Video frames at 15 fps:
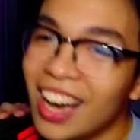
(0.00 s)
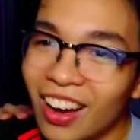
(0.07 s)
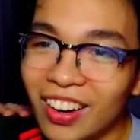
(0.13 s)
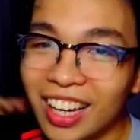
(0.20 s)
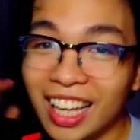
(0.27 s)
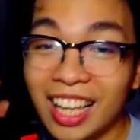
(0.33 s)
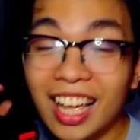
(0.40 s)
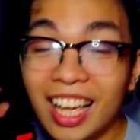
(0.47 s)

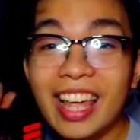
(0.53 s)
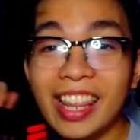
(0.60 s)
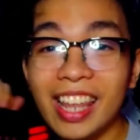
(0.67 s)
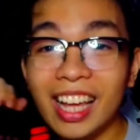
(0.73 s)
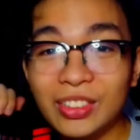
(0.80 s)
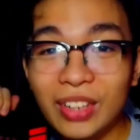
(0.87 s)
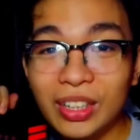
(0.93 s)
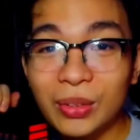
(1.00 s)
Okay,
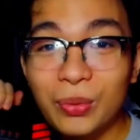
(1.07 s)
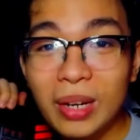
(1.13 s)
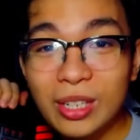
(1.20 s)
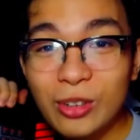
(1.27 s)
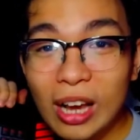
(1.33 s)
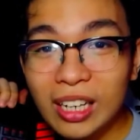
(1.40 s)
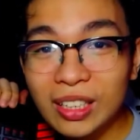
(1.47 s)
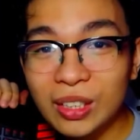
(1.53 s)
that's right. The
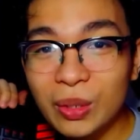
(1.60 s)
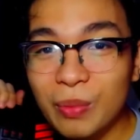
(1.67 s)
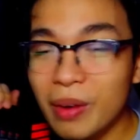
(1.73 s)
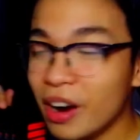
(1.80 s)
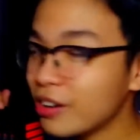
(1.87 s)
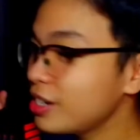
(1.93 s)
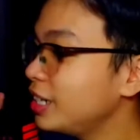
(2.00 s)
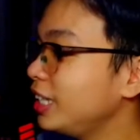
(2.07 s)
Redragon
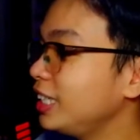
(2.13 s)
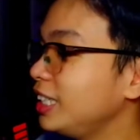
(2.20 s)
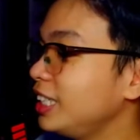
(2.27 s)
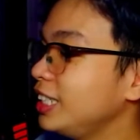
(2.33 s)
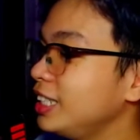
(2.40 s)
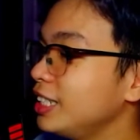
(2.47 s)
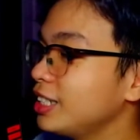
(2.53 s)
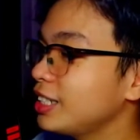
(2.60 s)
Kumara. It
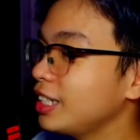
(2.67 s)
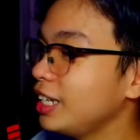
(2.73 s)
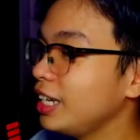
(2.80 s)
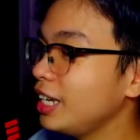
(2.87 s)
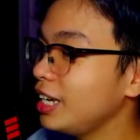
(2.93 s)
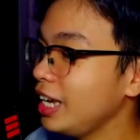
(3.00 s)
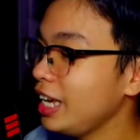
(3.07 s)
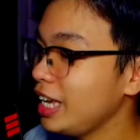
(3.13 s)
is
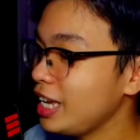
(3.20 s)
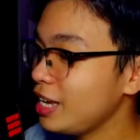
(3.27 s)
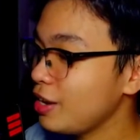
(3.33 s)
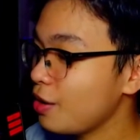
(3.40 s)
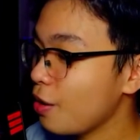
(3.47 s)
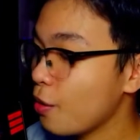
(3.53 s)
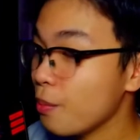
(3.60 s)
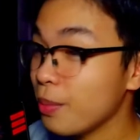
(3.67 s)

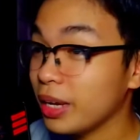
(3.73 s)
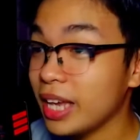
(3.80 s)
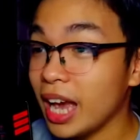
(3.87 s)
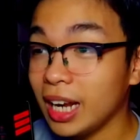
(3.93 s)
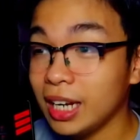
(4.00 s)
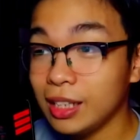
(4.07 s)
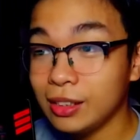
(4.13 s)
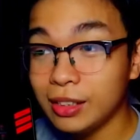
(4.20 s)
a
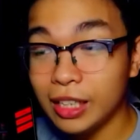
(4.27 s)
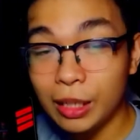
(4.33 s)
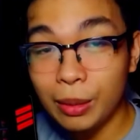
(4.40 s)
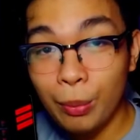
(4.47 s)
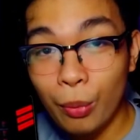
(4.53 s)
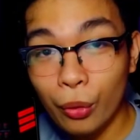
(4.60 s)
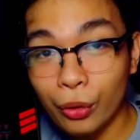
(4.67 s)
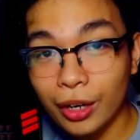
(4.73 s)
mechanical
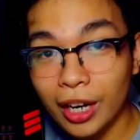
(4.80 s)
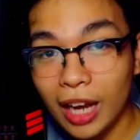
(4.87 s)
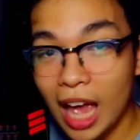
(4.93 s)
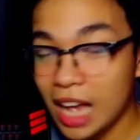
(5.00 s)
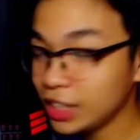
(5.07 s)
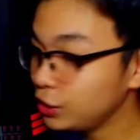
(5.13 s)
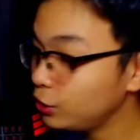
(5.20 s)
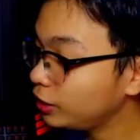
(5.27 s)
keyboard, and
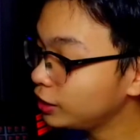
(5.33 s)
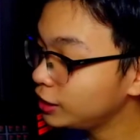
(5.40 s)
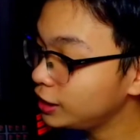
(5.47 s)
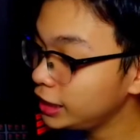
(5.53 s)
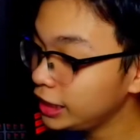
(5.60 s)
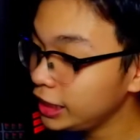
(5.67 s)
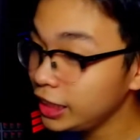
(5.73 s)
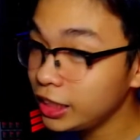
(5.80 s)
as you can
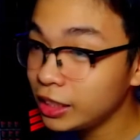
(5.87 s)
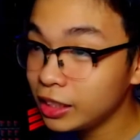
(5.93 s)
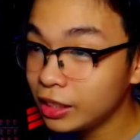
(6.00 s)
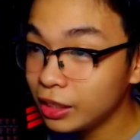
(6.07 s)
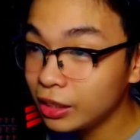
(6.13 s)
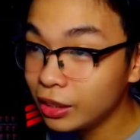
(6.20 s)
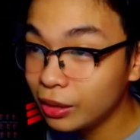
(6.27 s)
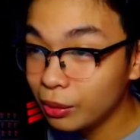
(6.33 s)
see,
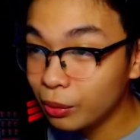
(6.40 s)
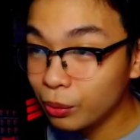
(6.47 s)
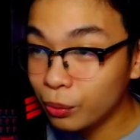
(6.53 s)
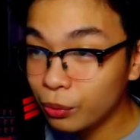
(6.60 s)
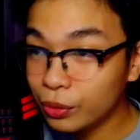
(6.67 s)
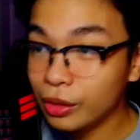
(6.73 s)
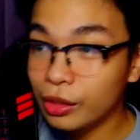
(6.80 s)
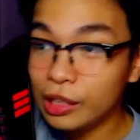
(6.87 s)

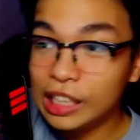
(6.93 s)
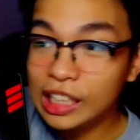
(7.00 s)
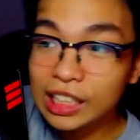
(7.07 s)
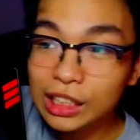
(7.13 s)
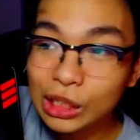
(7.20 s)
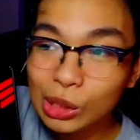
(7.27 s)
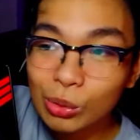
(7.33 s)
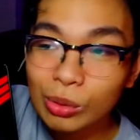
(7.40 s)
with
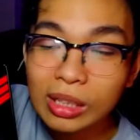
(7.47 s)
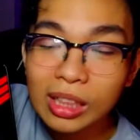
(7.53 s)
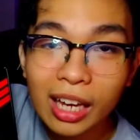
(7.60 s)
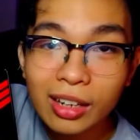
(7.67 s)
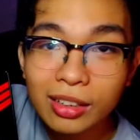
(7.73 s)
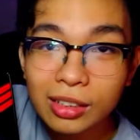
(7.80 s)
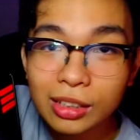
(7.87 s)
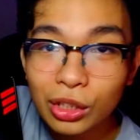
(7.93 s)
these 3
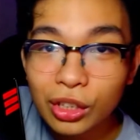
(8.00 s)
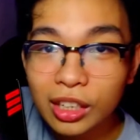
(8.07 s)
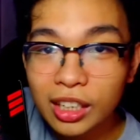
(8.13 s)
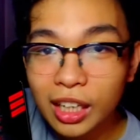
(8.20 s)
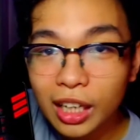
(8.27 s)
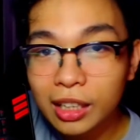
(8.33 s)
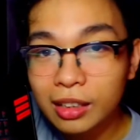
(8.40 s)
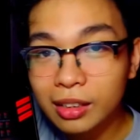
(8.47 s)
letters, you're gonna
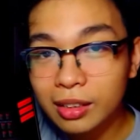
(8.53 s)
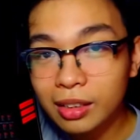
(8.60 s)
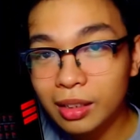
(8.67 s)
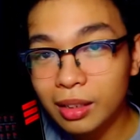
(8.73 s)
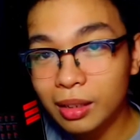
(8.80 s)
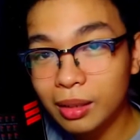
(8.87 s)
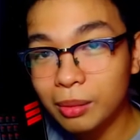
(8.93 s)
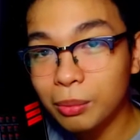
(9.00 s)
get
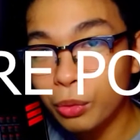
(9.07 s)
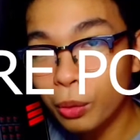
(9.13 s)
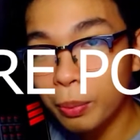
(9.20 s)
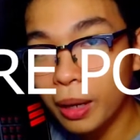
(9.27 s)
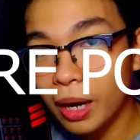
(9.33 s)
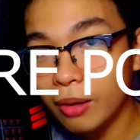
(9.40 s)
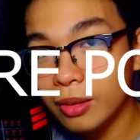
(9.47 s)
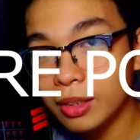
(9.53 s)
more
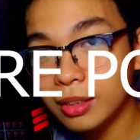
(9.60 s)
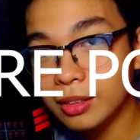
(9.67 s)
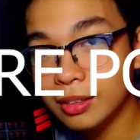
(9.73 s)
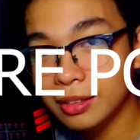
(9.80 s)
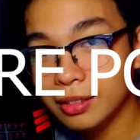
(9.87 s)
power.